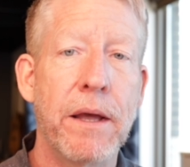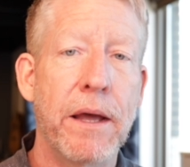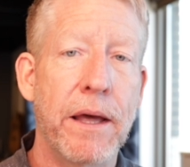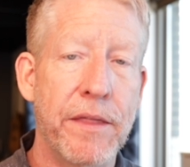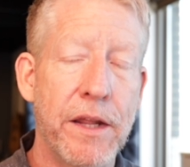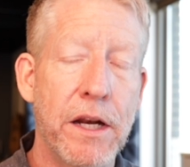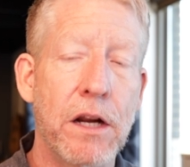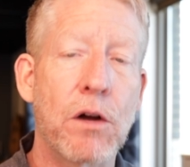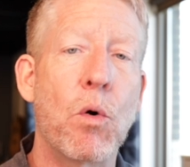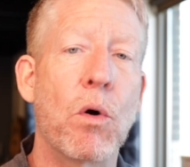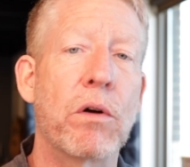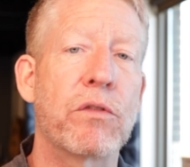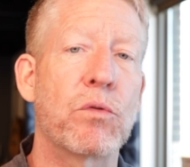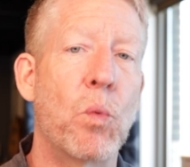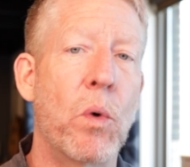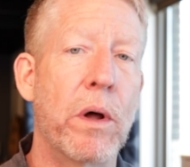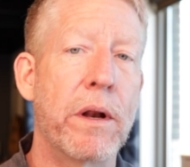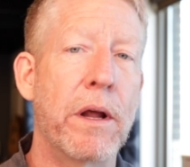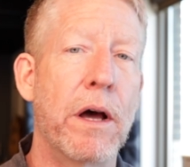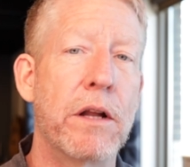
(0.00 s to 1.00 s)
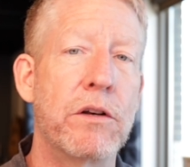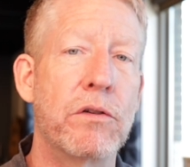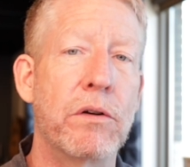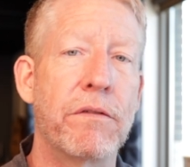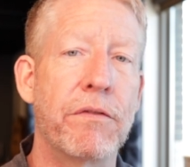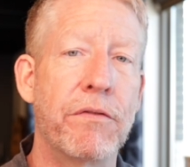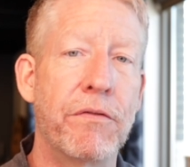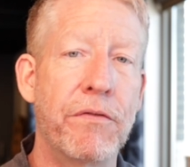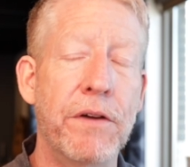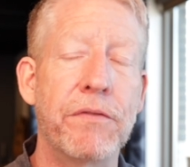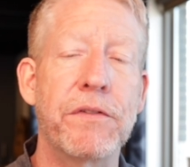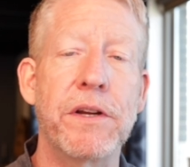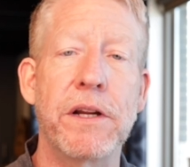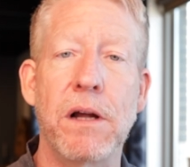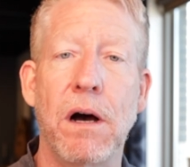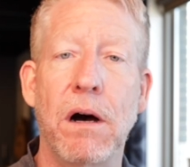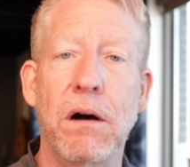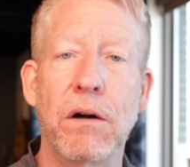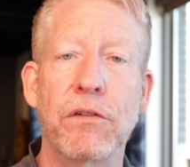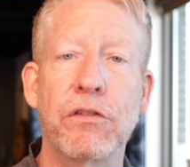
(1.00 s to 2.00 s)
and then of course
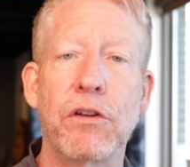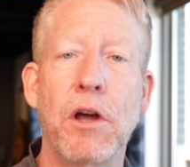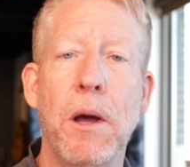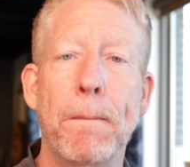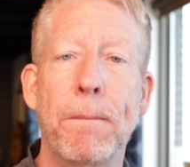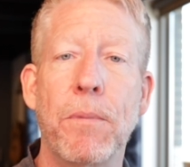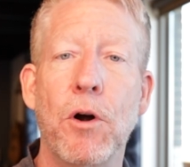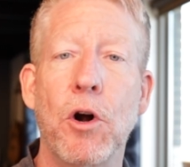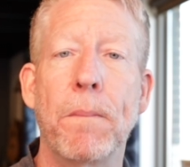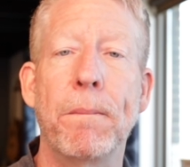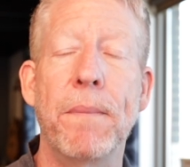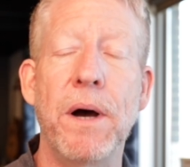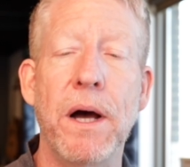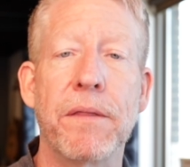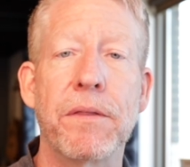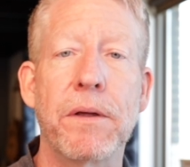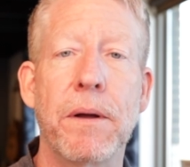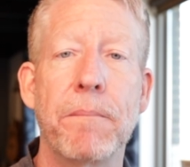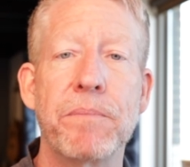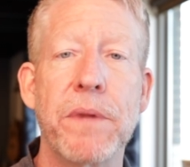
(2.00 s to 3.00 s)
$150 per month.